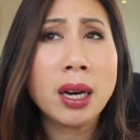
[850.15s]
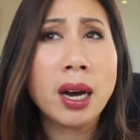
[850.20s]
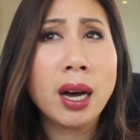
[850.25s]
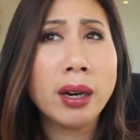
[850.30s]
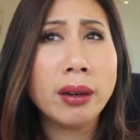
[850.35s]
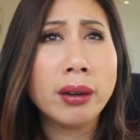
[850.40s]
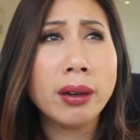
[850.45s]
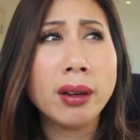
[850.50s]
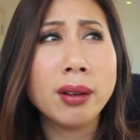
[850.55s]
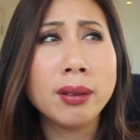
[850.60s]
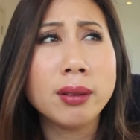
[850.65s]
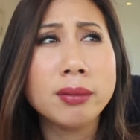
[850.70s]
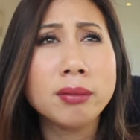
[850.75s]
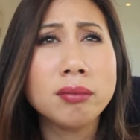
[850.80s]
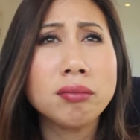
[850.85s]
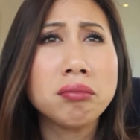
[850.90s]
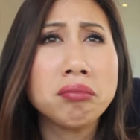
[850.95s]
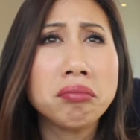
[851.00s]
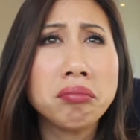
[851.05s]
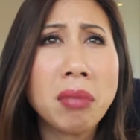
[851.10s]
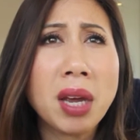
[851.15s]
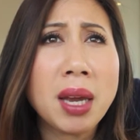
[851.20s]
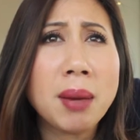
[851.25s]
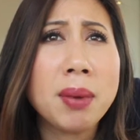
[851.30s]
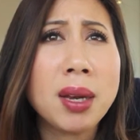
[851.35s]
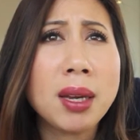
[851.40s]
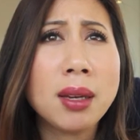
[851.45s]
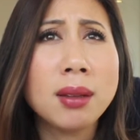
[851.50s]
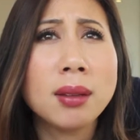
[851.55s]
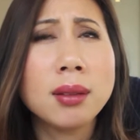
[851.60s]
I don't know,
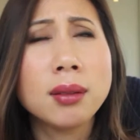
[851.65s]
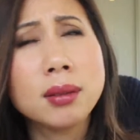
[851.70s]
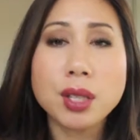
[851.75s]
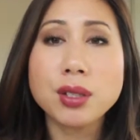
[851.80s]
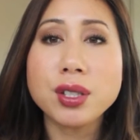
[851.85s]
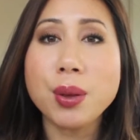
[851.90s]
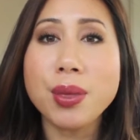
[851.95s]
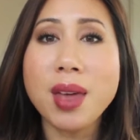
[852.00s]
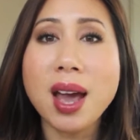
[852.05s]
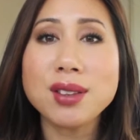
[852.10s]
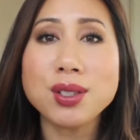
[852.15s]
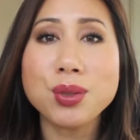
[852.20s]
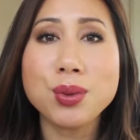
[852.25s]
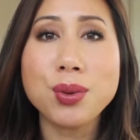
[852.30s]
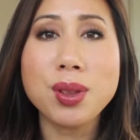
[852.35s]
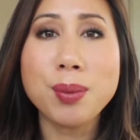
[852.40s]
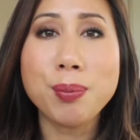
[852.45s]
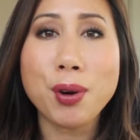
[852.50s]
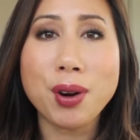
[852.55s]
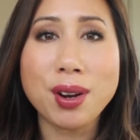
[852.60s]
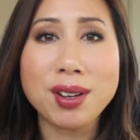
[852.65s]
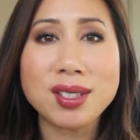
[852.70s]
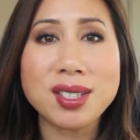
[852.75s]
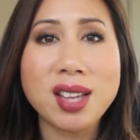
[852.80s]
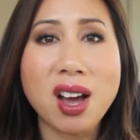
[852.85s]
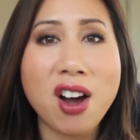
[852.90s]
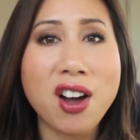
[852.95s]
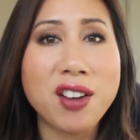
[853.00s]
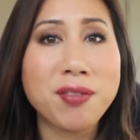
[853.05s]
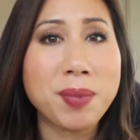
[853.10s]
maybe. So that's all the products
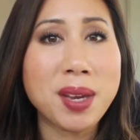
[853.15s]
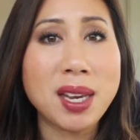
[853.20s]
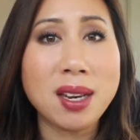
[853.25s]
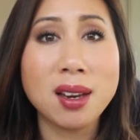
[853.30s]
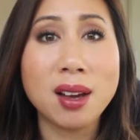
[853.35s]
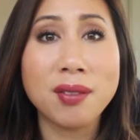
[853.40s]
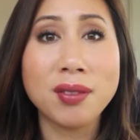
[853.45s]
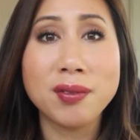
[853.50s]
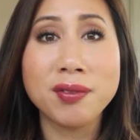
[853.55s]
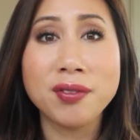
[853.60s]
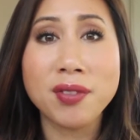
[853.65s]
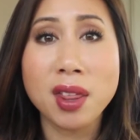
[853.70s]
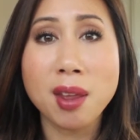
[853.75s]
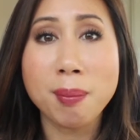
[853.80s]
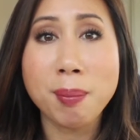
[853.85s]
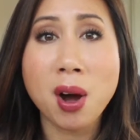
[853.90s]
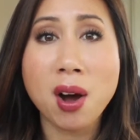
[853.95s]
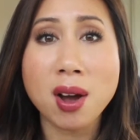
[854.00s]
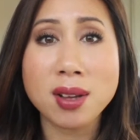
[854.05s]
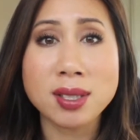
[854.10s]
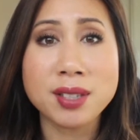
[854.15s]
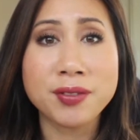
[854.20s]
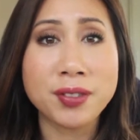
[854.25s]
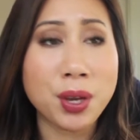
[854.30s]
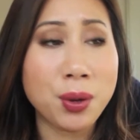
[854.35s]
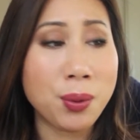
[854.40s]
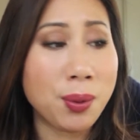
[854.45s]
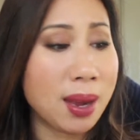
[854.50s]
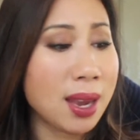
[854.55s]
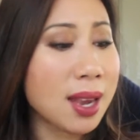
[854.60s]
that I've been loving for the past
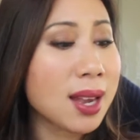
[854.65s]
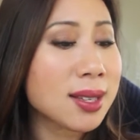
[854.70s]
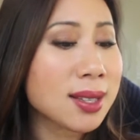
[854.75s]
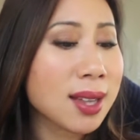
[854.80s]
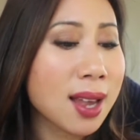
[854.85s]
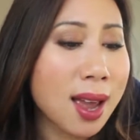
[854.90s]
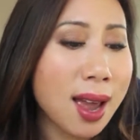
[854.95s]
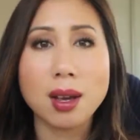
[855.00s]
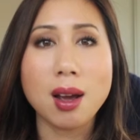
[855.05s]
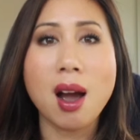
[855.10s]
few weeks.